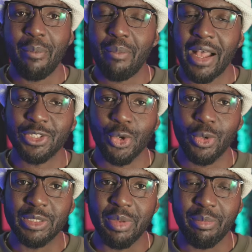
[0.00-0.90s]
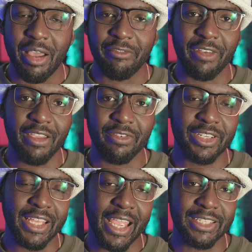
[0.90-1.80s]
M has always been my
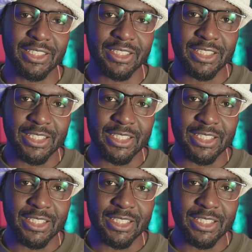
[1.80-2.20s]
favorite ancient